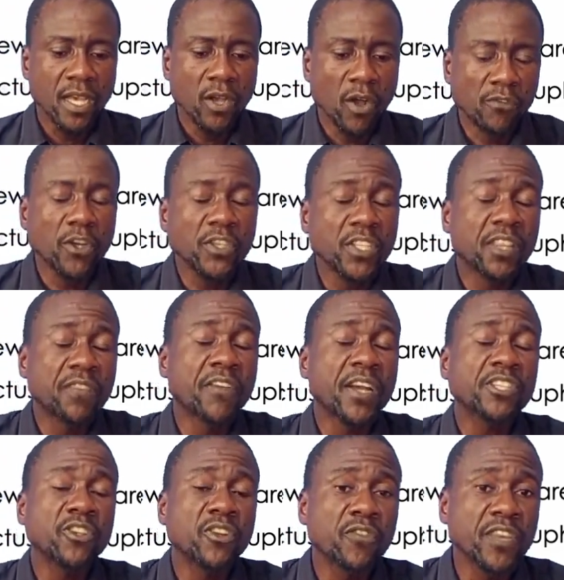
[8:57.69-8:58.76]
Of course, the
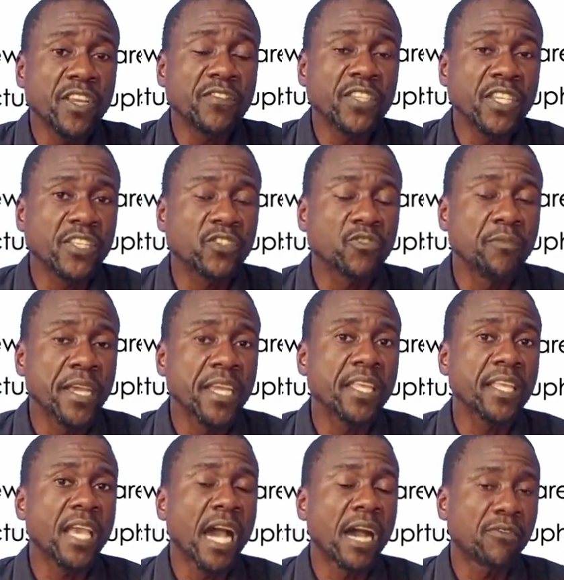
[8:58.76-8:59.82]
function of leaves is to
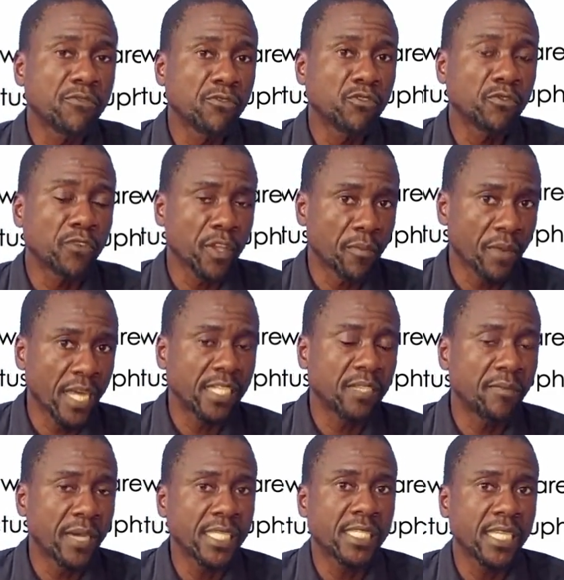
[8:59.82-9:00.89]
make food for the plant,
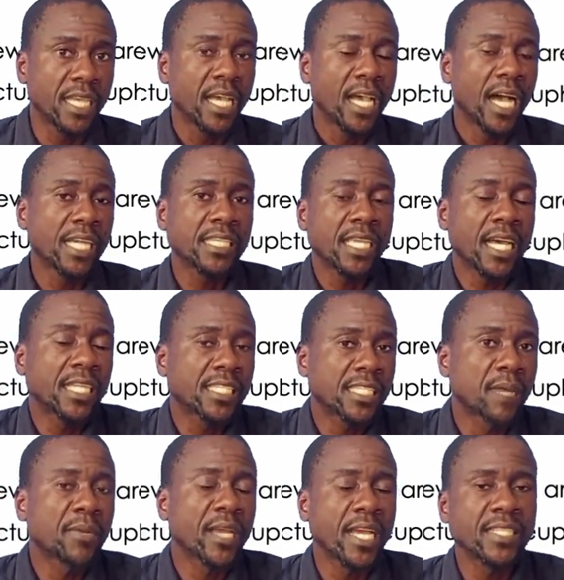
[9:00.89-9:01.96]
but at
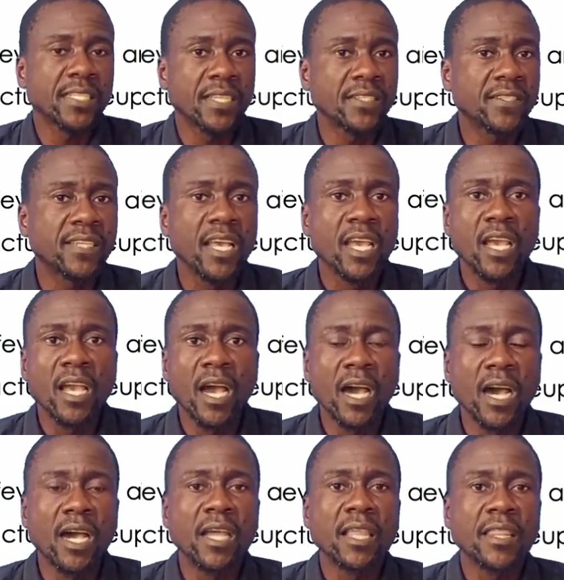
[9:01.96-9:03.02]
some cases,
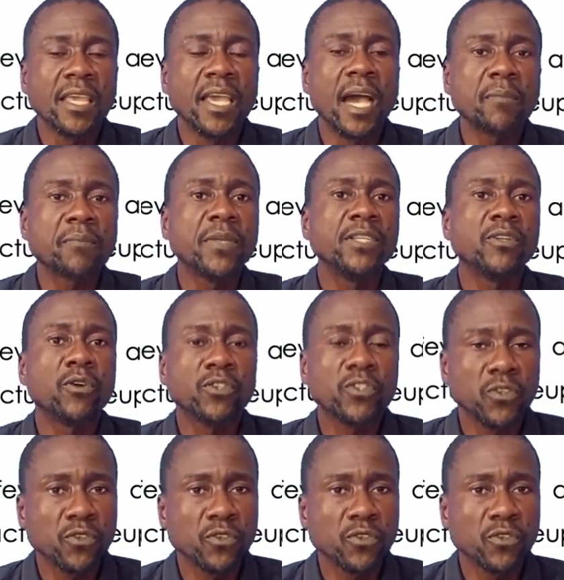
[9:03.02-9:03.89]
they happen also